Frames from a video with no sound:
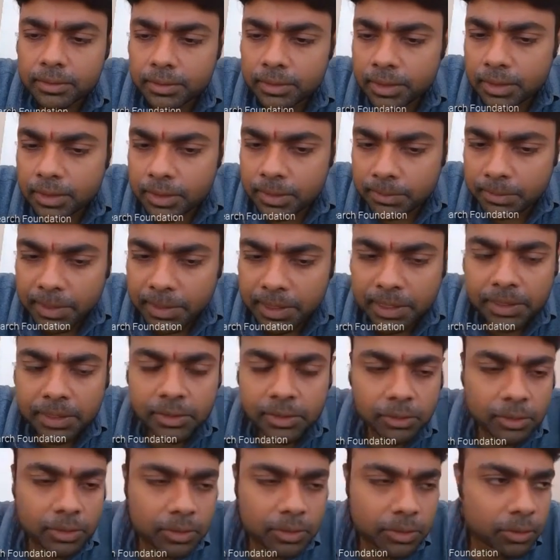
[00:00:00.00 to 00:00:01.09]
this
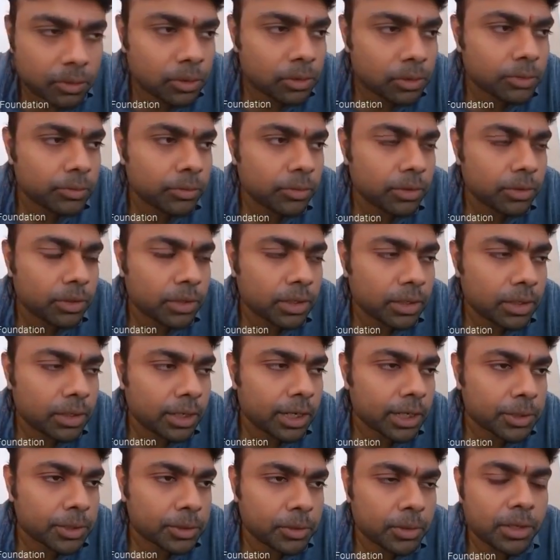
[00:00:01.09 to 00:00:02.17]
means or the source for
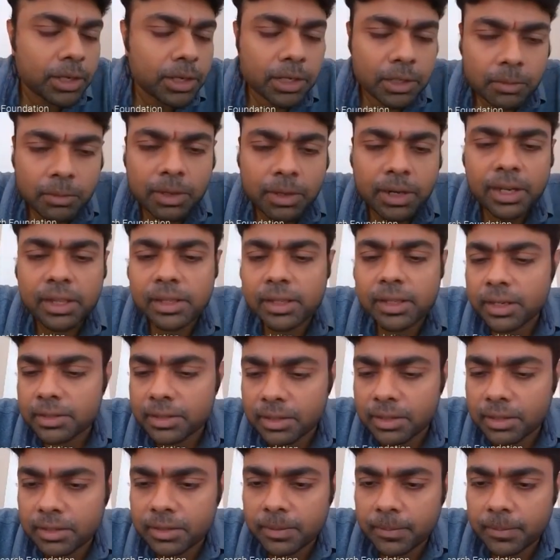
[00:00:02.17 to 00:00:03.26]
actually acquiring the
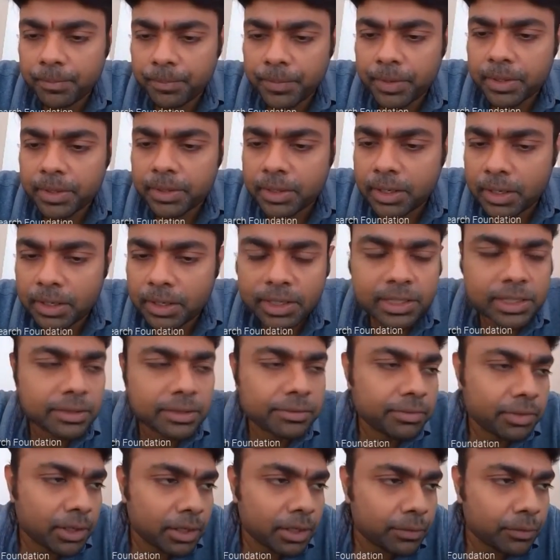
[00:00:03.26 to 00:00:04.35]
asset, and that he is
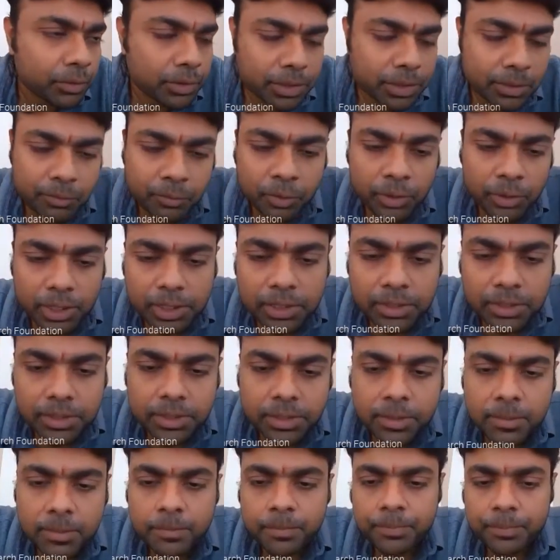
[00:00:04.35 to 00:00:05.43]
a front for someone
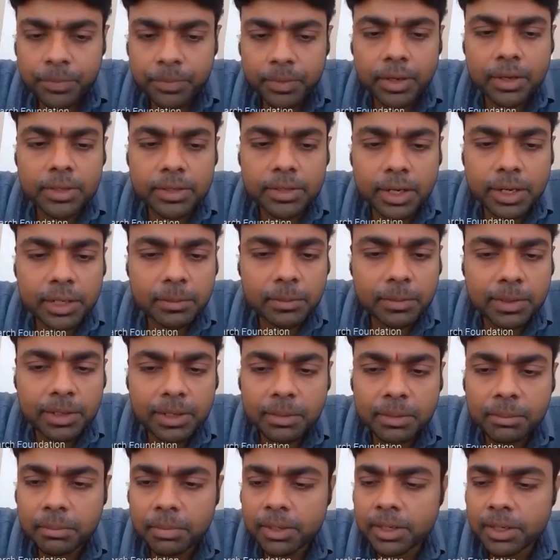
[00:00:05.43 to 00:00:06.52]
else, that is adequate
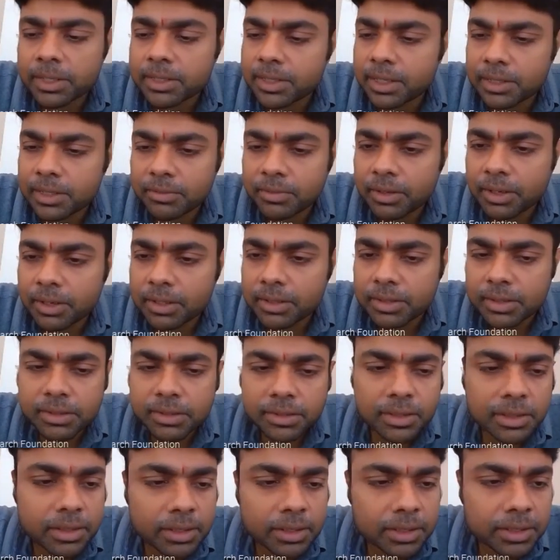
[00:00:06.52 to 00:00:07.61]
compliance as far as
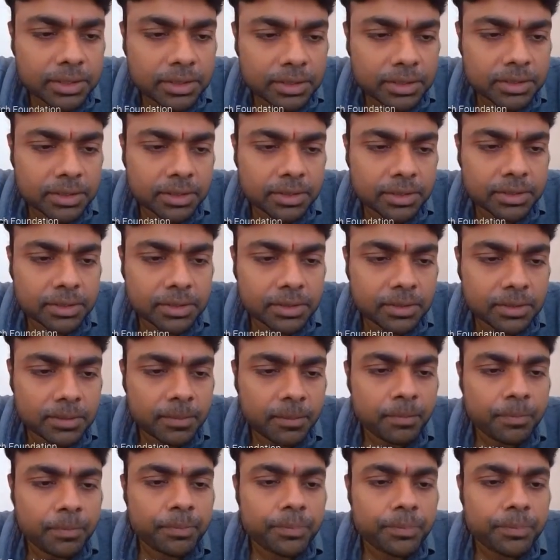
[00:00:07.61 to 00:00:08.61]
this regulation is concerned.